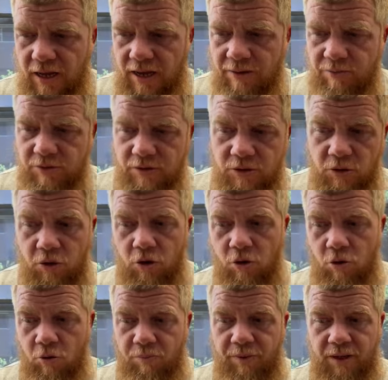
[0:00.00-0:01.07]
I was
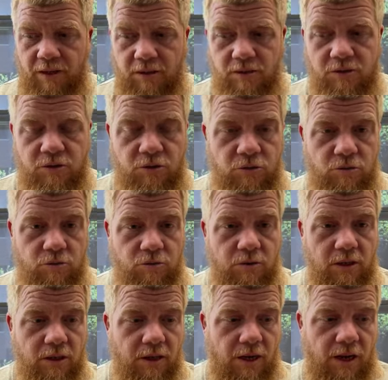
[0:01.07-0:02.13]
hoping to
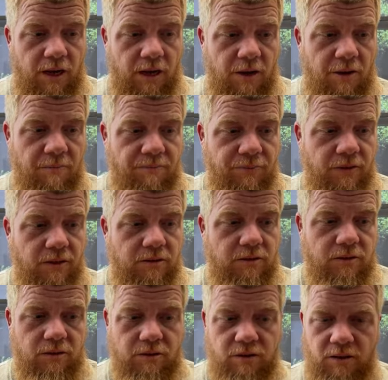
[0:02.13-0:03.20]
um,
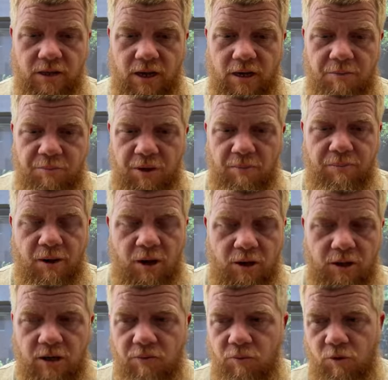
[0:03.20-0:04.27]
to, to kind of be a
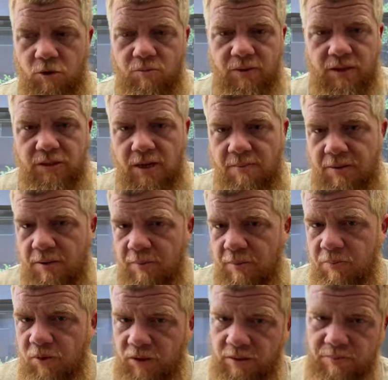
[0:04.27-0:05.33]
part of, which means I'm going to be
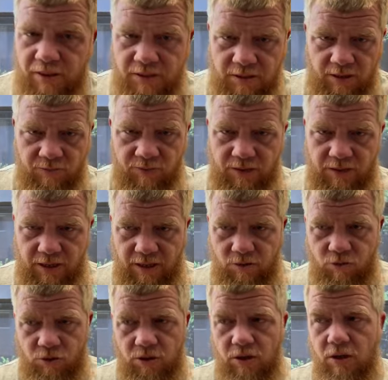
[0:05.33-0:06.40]
putting myself in
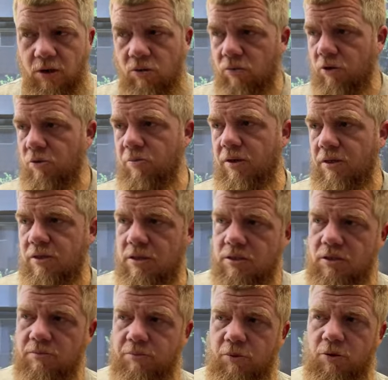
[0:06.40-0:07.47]
danger, which means
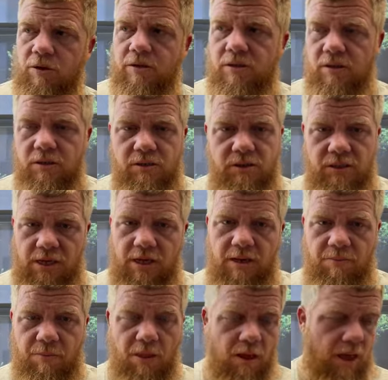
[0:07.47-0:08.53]
it's important that
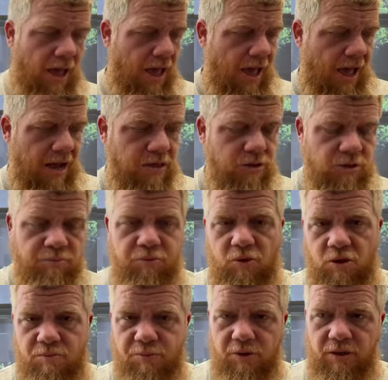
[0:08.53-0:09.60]
Sam acts
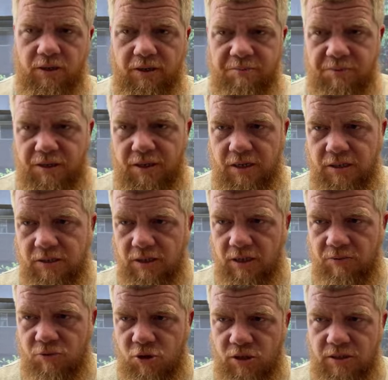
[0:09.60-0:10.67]
appropriately because
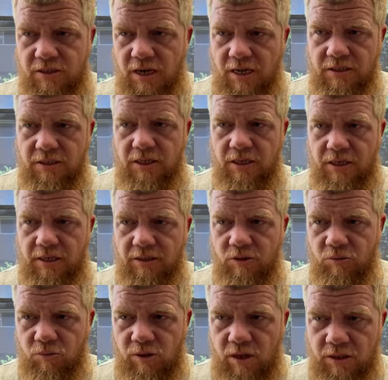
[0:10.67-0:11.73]
if she doesn't in the
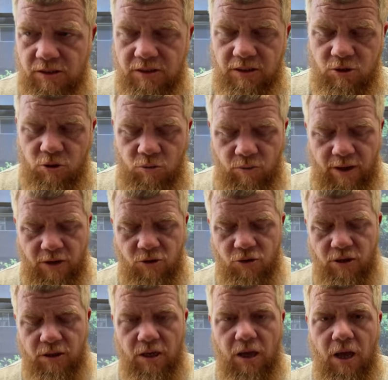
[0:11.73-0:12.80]
wrong
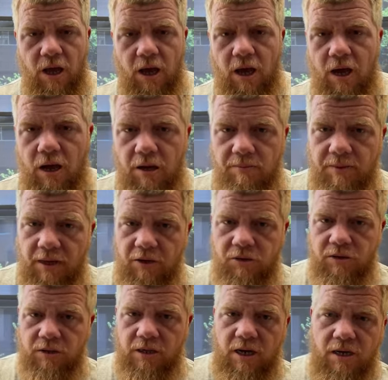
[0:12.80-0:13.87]
situation, um, it
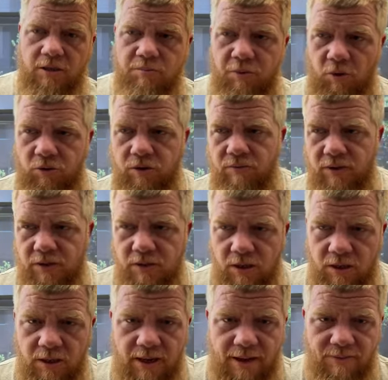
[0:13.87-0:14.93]
could cost both of us
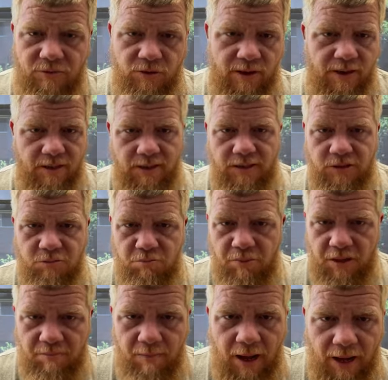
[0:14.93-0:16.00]
our lives or at least
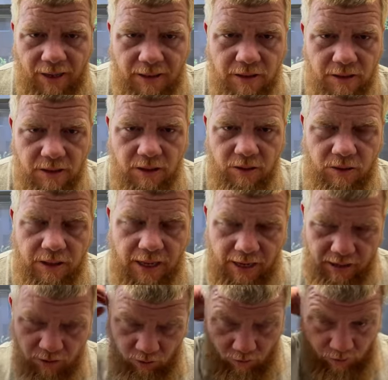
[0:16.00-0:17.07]
me mine,
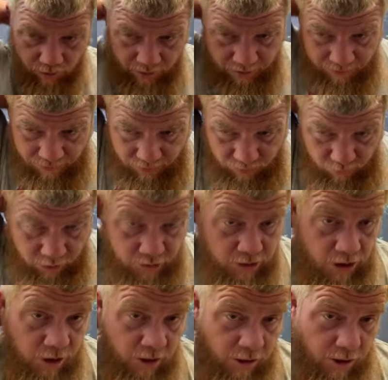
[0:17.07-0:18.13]
okay? Or even worse,
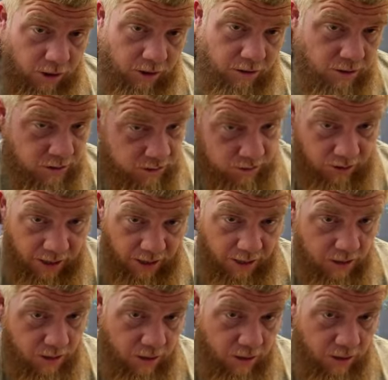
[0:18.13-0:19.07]
her hers, okay?